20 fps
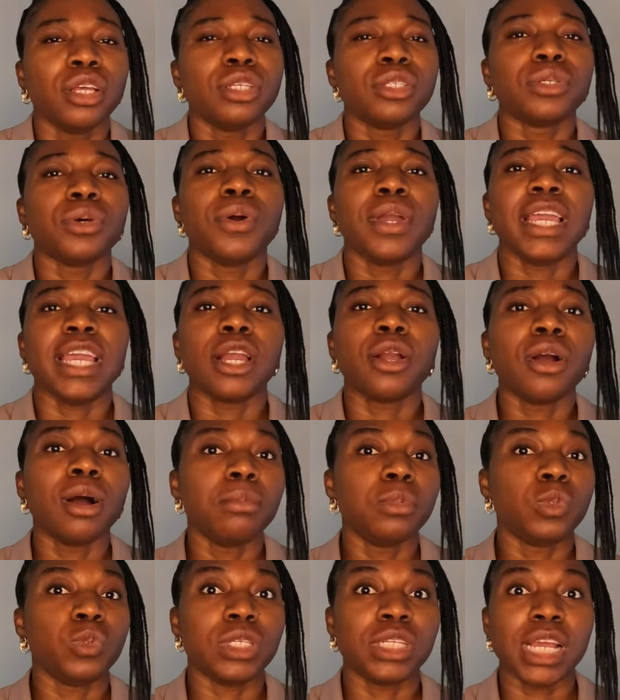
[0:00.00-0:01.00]
So it
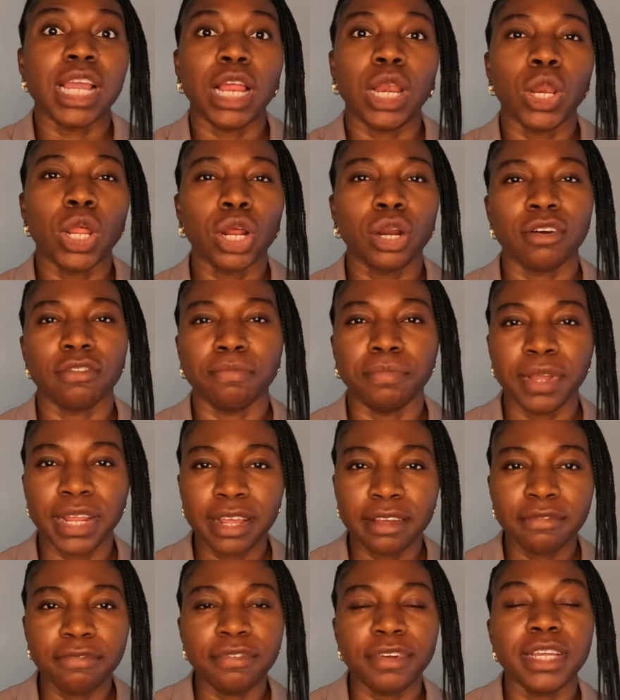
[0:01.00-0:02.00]
comes with a lot of
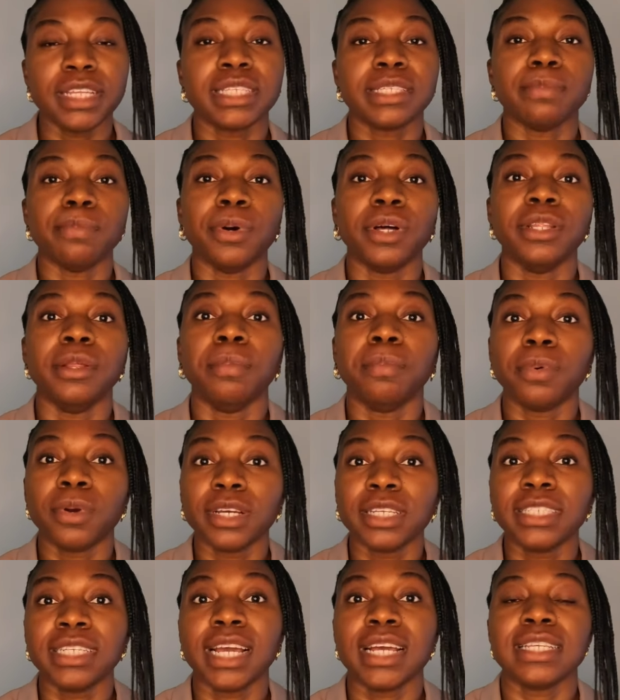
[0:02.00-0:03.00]
benefits, but the
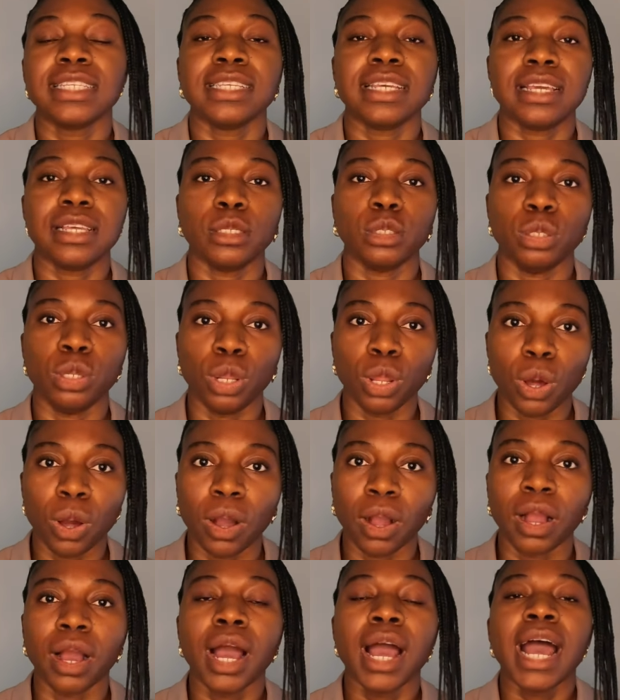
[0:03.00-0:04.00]
process is
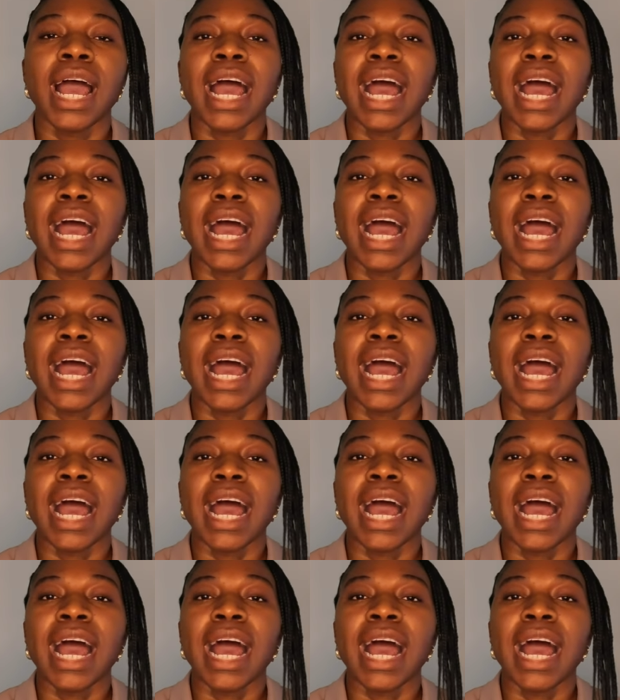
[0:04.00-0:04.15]
long.